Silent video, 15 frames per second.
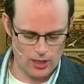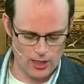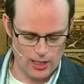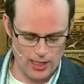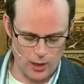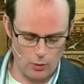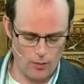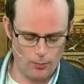
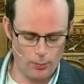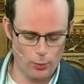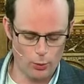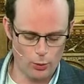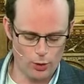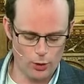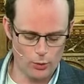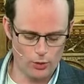and how I
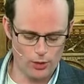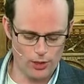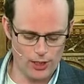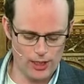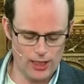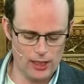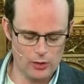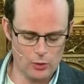bore you on
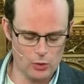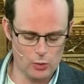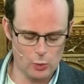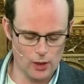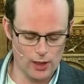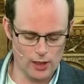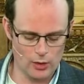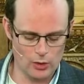eagle's
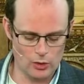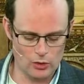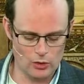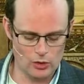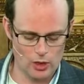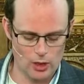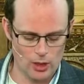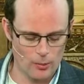wings
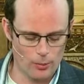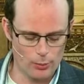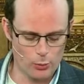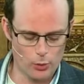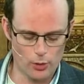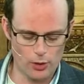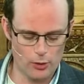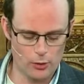and
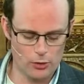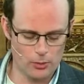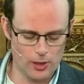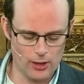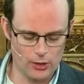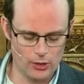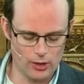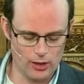brought you to
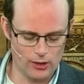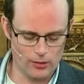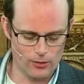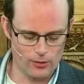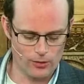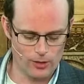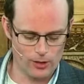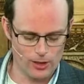
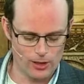myself.